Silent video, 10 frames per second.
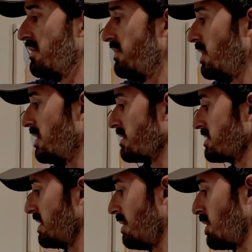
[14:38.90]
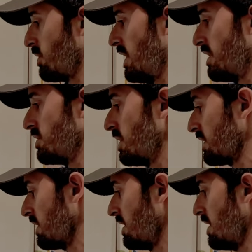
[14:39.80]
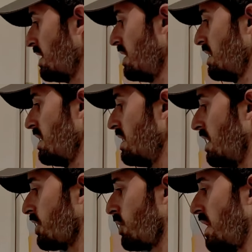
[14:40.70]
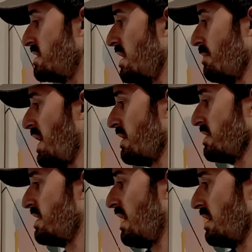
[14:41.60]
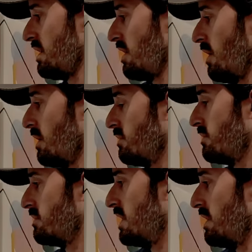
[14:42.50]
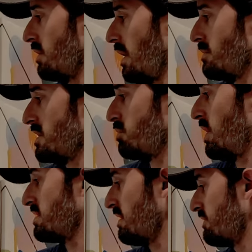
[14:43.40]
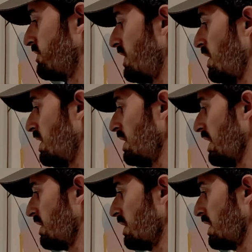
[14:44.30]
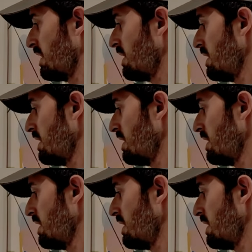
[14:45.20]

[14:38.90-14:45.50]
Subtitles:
that falls. And I mean, we're not doing a crazy amount of sanding here either. I'm just pressing very lightly,